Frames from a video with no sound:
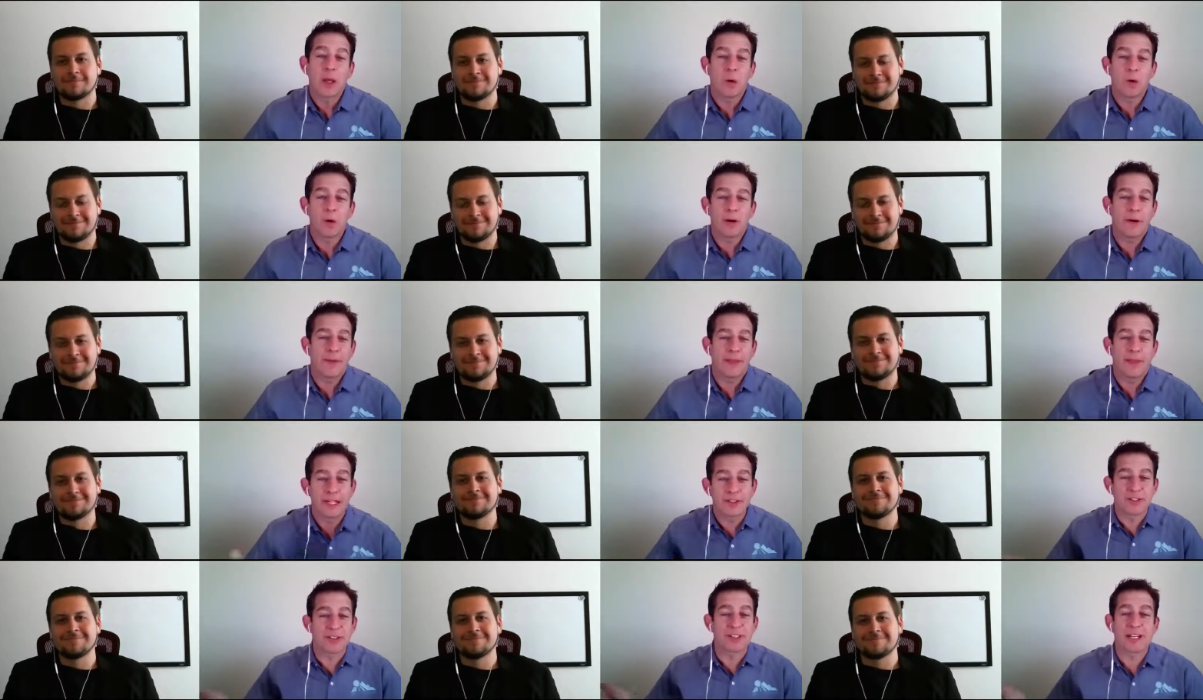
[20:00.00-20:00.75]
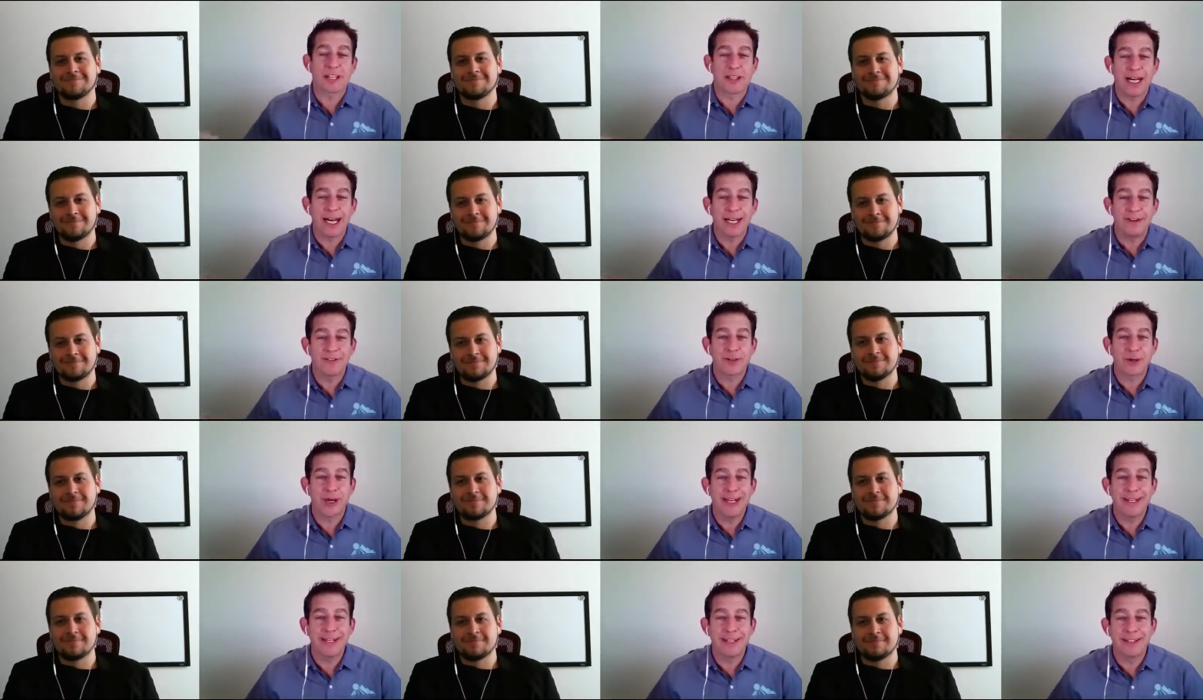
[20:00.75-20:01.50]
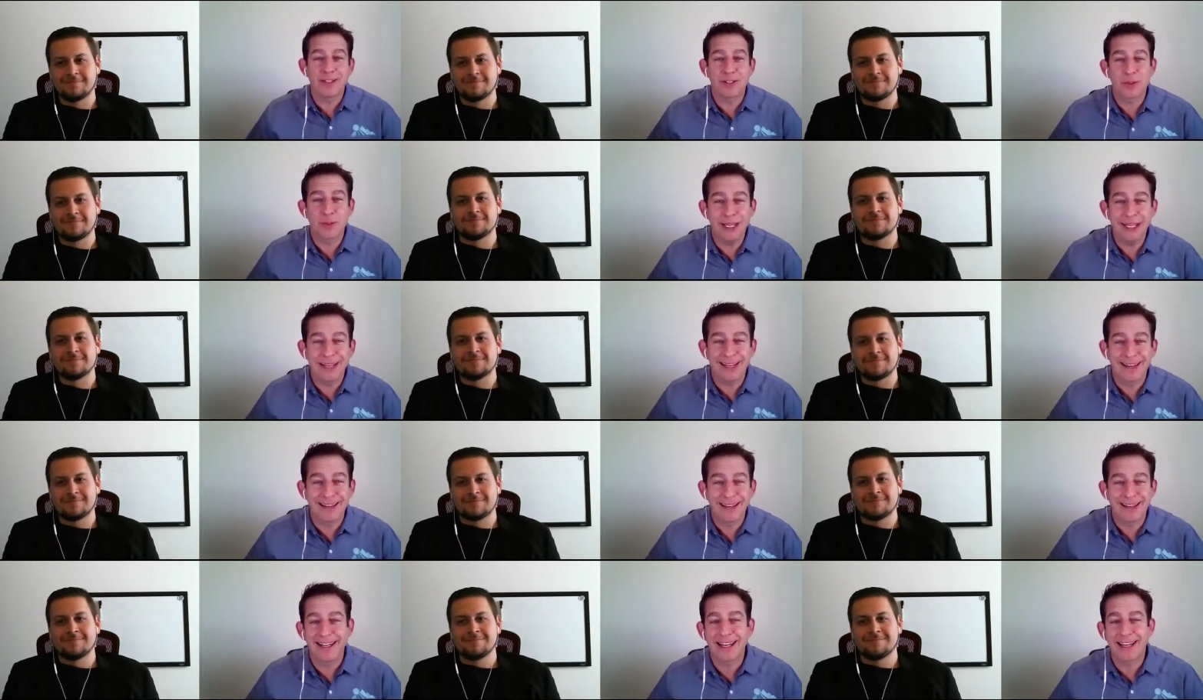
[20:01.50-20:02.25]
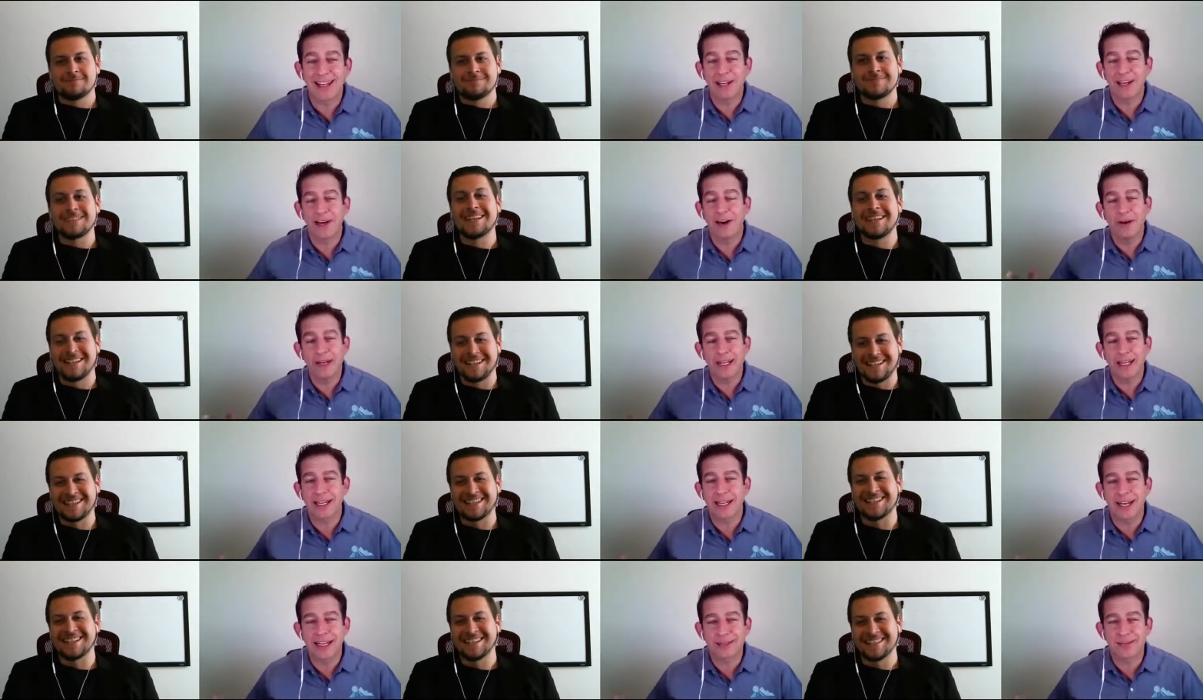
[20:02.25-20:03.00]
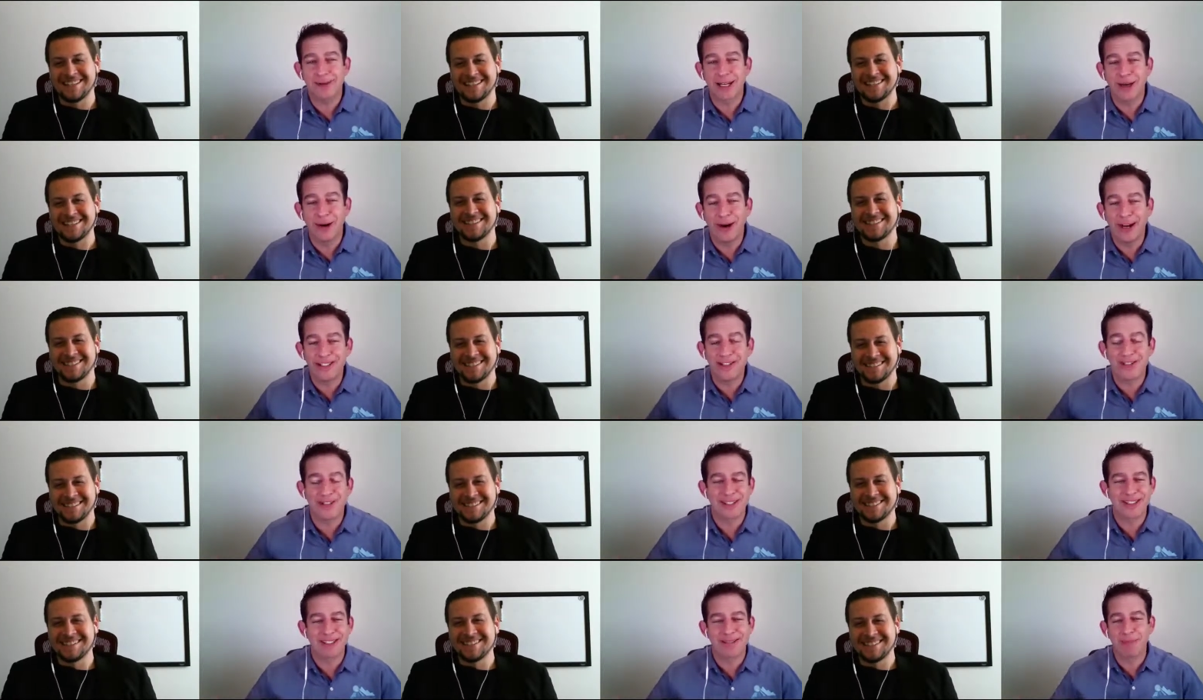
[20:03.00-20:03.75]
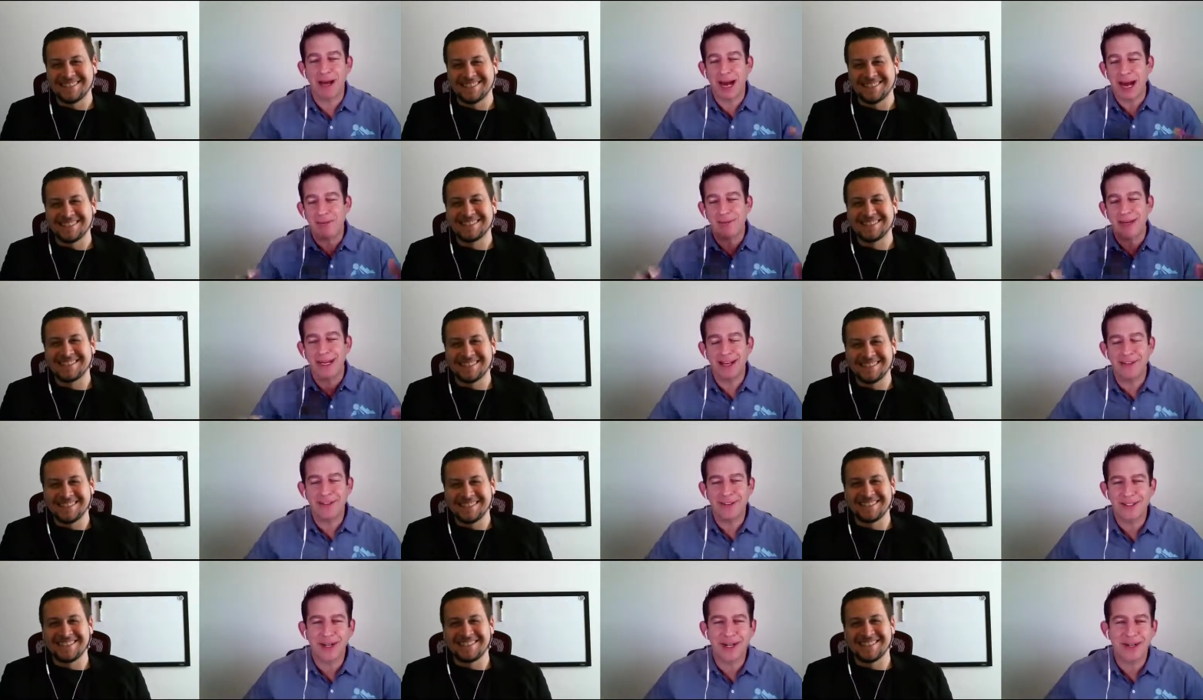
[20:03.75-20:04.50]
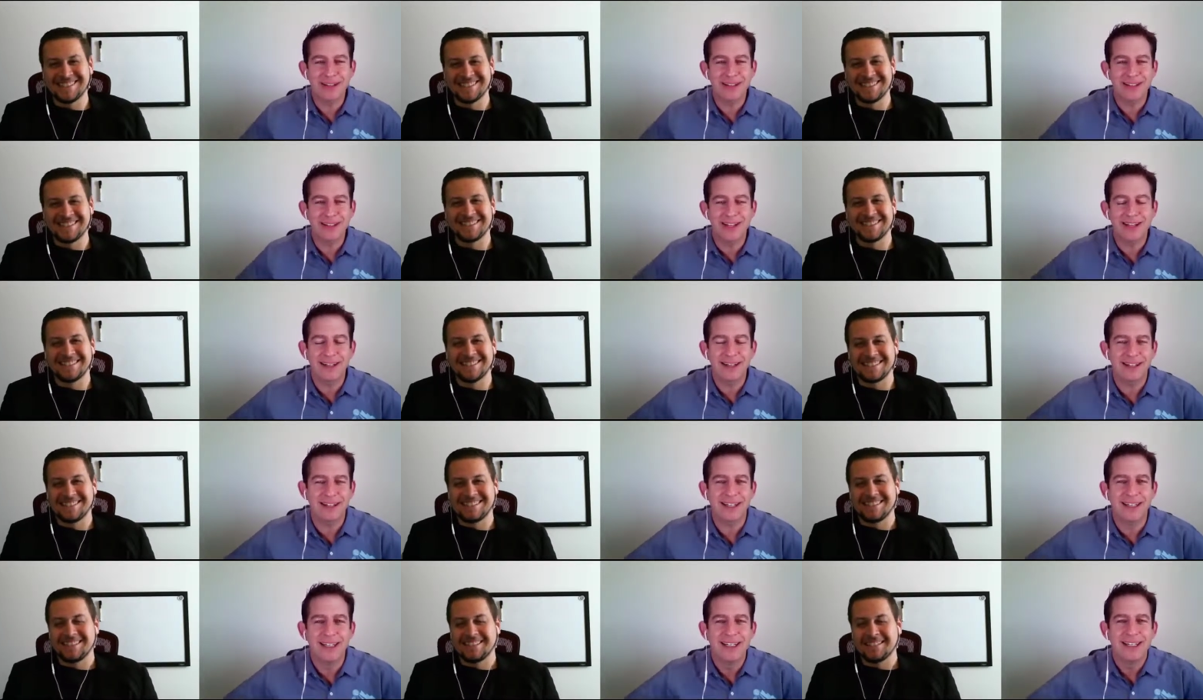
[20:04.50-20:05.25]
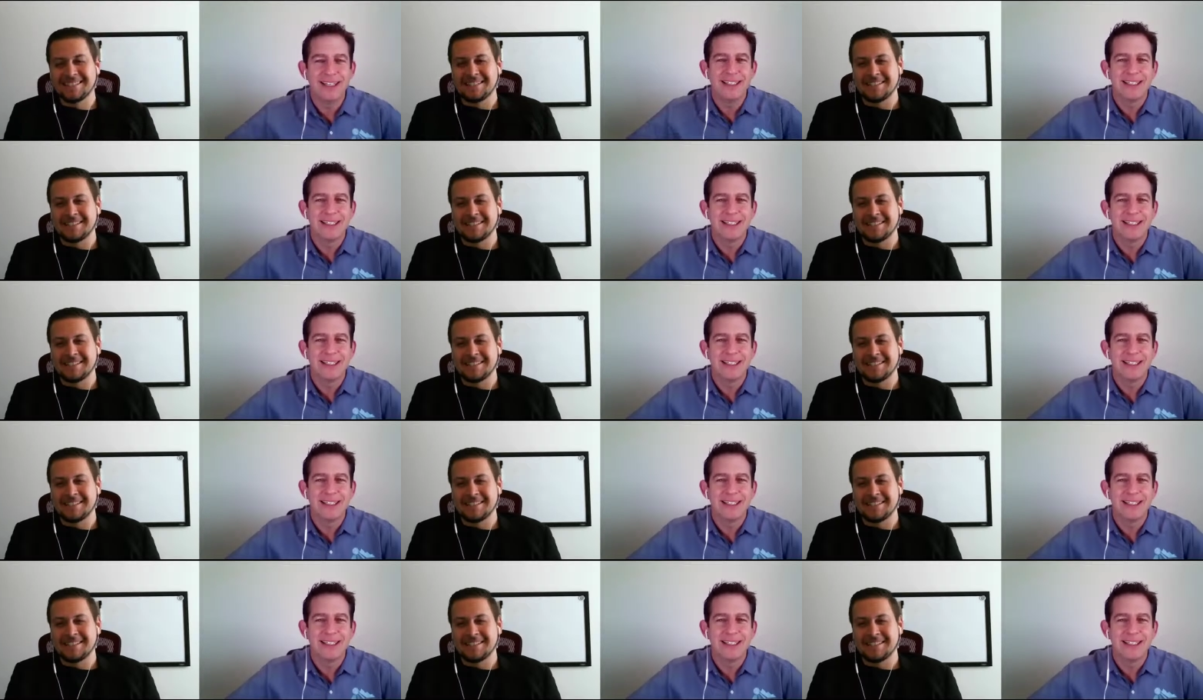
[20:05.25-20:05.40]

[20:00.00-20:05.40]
Speaker 1: or there's just a live training this week and i can go in and ask my questions and pop my avatar in there and